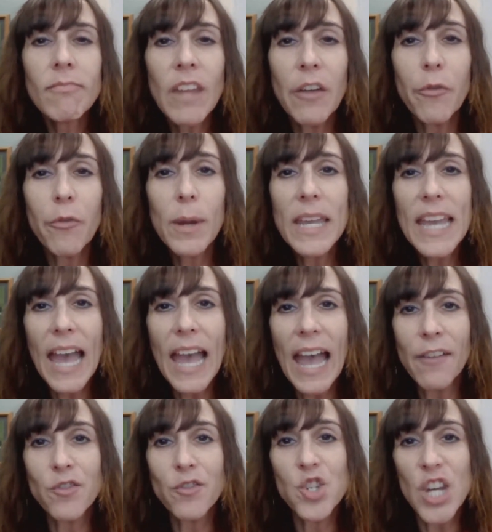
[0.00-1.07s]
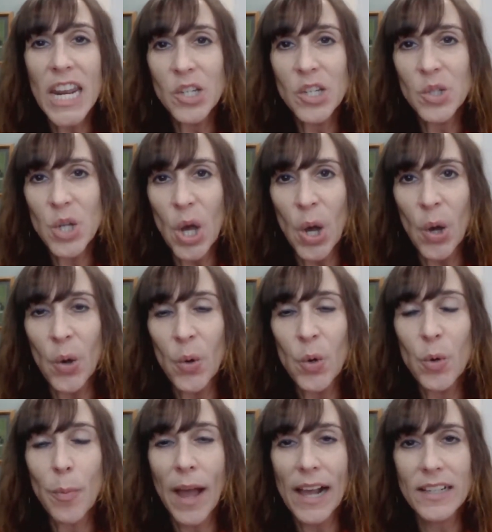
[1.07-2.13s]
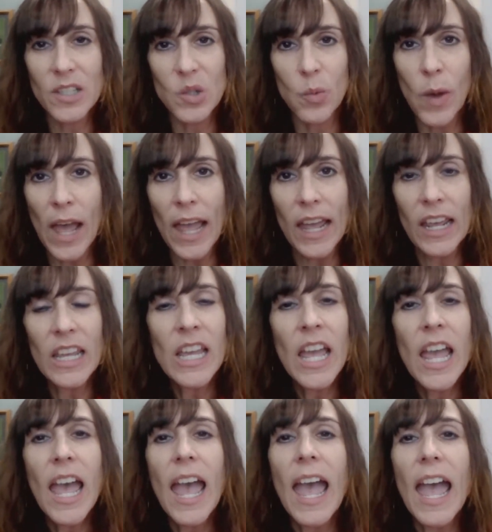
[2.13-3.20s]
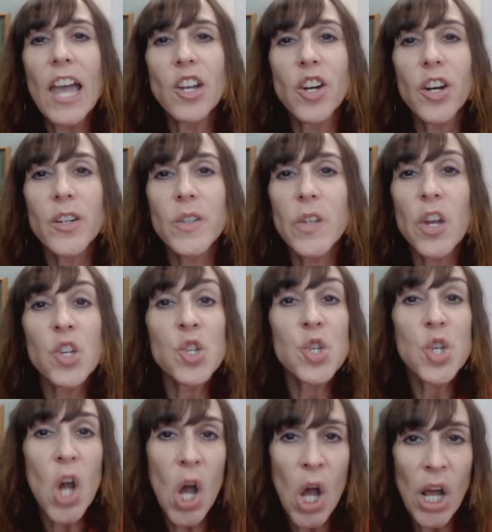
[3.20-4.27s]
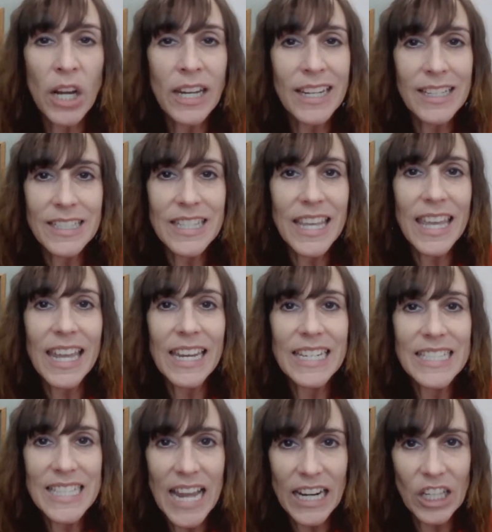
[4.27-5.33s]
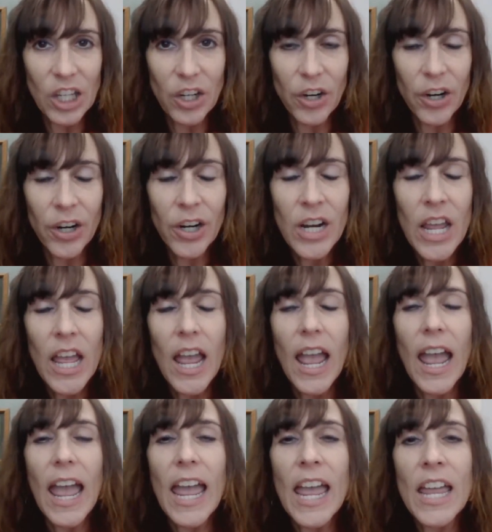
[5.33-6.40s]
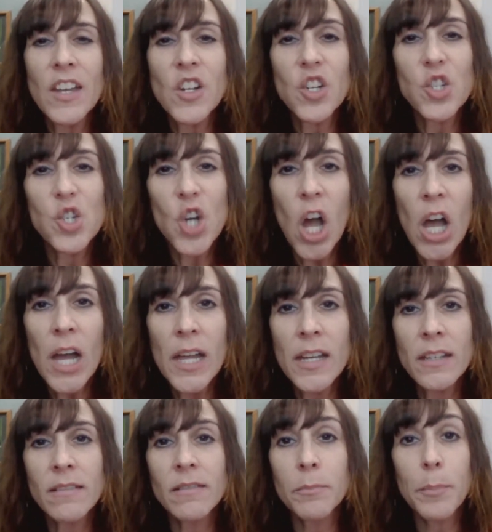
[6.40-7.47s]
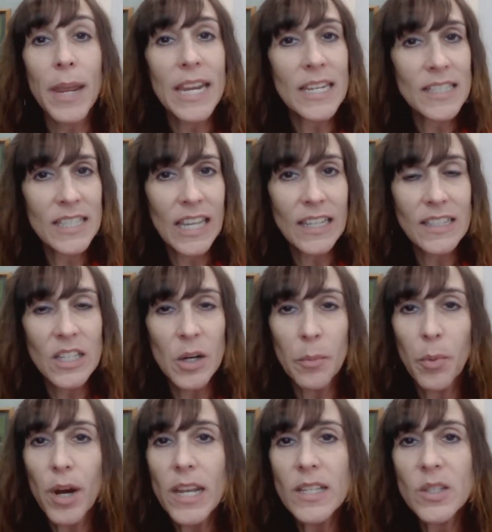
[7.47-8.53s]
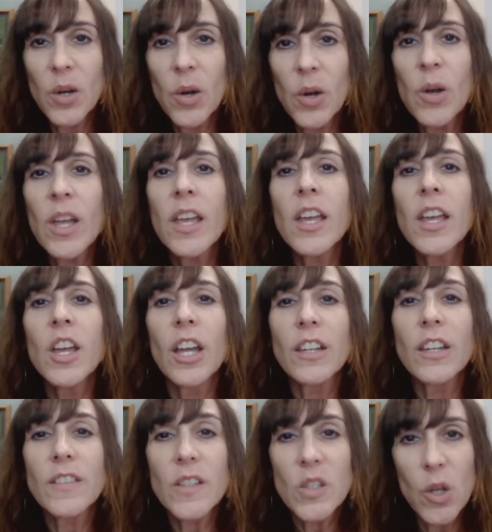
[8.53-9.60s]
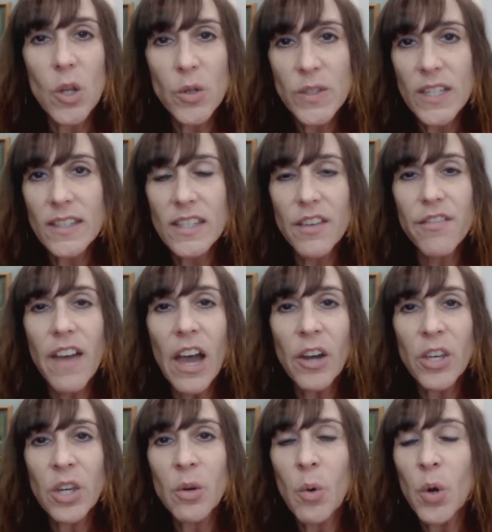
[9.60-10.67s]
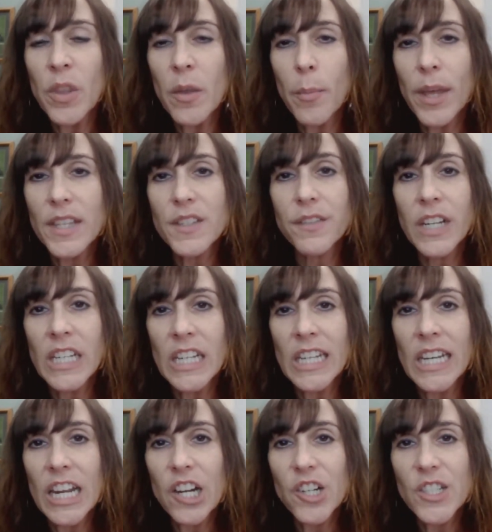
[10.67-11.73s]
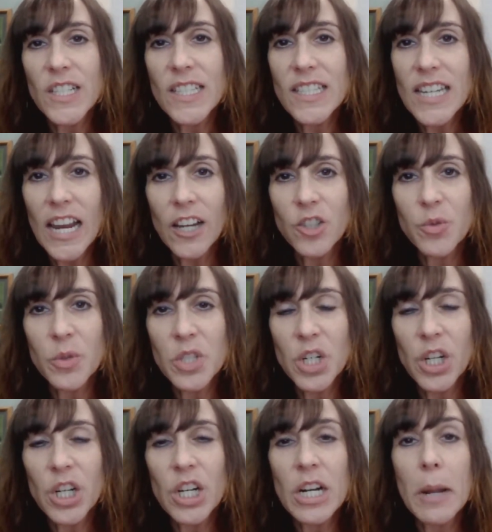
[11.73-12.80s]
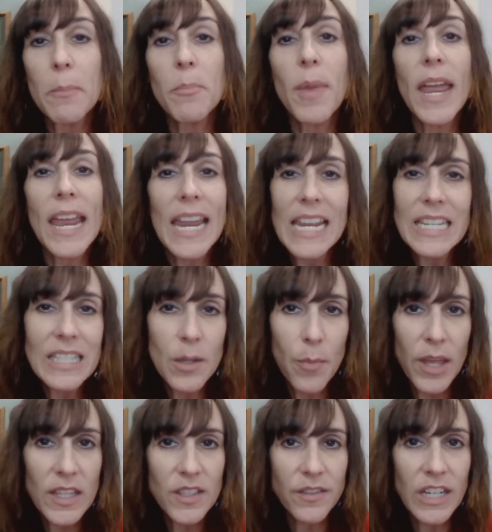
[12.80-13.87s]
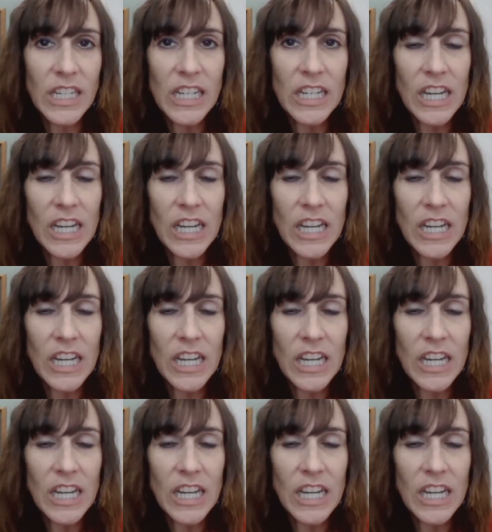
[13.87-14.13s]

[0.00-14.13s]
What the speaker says: if we have Jane Doe who passed away and her son John is the executor, and John gets an appraisal, discloses the value on the Pennsylvania inheritance tax return, pays the Pennsylvania